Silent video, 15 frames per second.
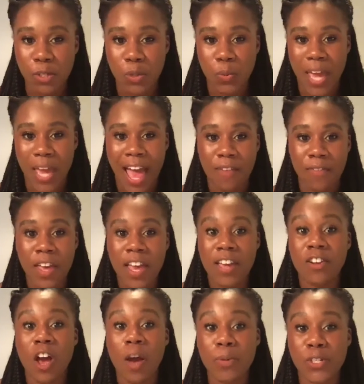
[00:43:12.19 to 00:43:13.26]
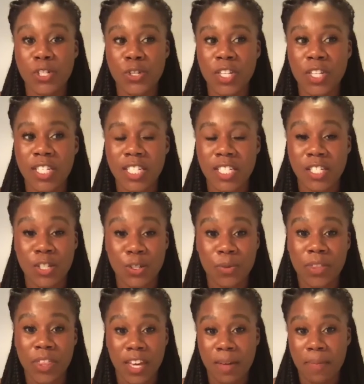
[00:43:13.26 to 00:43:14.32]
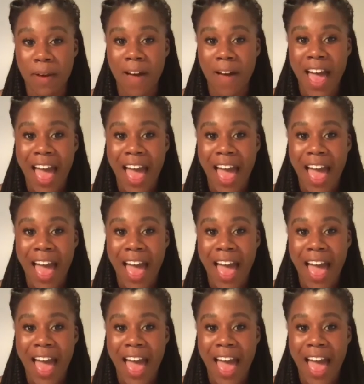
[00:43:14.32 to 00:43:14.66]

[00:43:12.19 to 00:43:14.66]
So we have an opportunity to think about